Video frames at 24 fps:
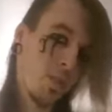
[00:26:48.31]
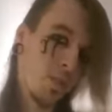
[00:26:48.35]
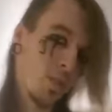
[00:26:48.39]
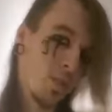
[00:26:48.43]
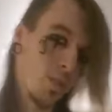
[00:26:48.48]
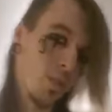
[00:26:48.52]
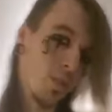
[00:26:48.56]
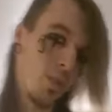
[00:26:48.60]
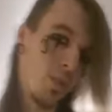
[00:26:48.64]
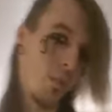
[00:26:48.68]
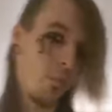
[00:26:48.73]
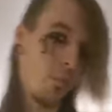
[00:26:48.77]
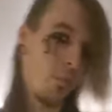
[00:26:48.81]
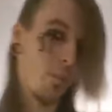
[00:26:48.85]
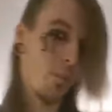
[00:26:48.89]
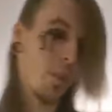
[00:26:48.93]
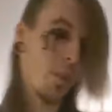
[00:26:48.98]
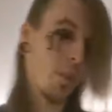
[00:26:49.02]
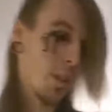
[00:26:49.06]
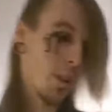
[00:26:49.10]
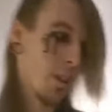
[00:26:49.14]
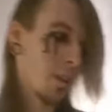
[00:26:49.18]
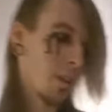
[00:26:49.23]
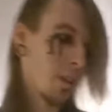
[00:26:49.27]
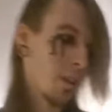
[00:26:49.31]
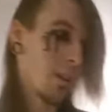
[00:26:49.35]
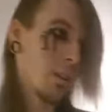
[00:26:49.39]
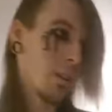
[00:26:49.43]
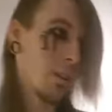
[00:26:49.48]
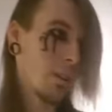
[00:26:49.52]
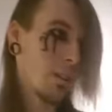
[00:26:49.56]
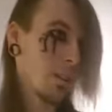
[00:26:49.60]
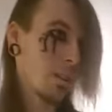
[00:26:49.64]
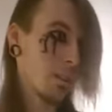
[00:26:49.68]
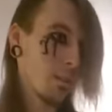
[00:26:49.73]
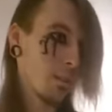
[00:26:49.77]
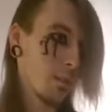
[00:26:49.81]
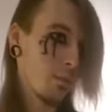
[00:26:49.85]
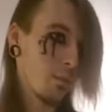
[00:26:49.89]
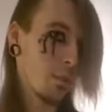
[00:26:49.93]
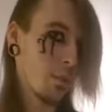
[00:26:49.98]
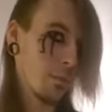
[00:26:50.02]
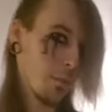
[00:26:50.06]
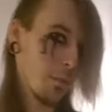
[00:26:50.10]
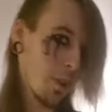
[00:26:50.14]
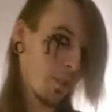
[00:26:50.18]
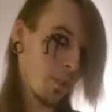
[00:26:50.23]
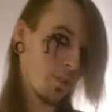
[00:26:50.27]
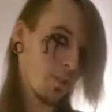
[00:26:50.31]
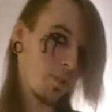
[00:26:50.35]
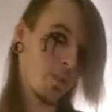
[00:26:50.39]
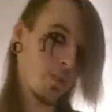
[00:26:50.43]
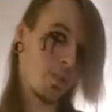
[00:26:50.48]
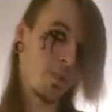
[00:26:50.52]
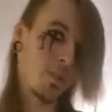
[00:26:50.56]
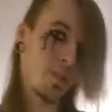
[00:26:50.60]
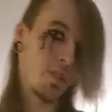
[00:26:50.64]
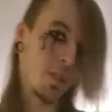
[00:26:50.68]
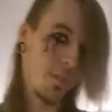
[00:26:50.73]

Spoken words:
assume we're monsters.